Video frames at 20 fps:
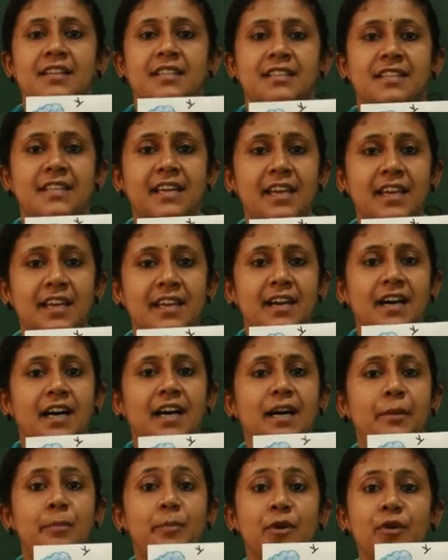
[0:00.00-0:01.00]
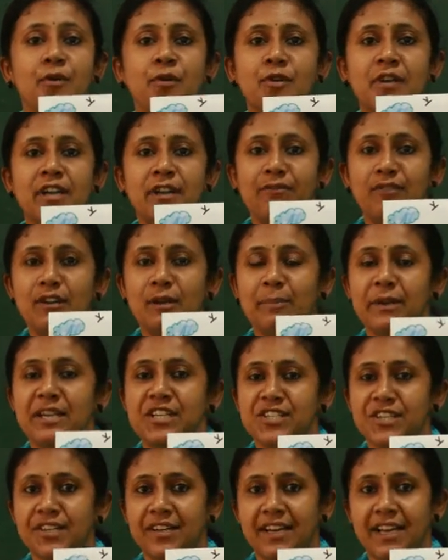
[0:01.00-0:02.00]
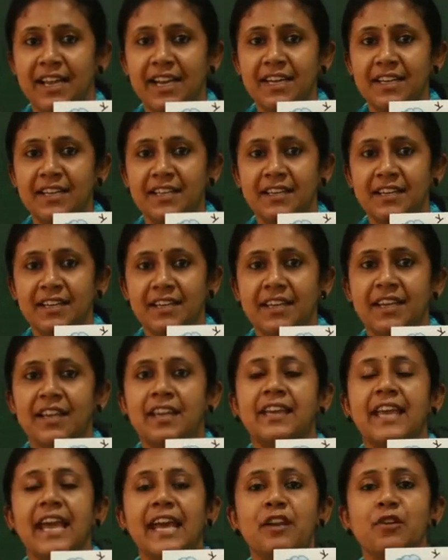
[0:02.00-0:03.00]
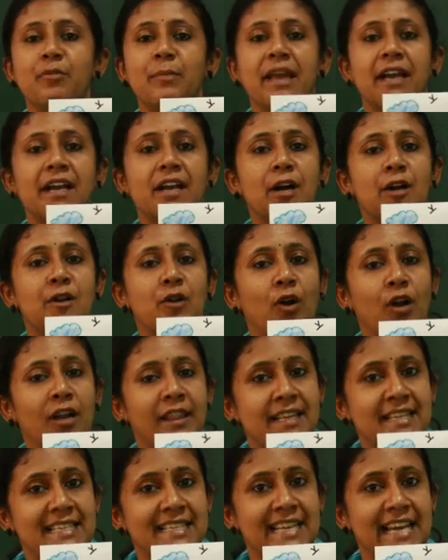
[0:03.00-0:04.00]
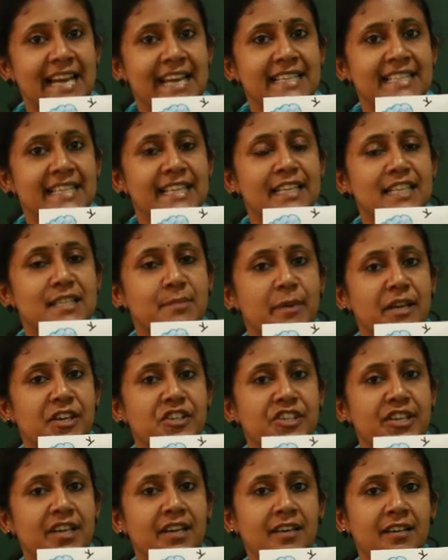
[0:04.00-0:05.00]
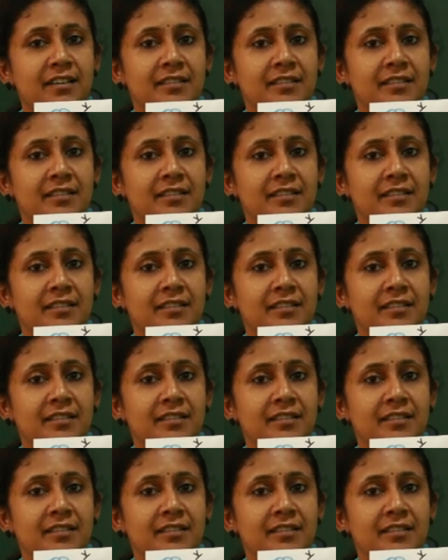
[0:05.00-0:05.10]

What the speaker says: See, a beautiful picture, right? Can you make out all these lines in this picture?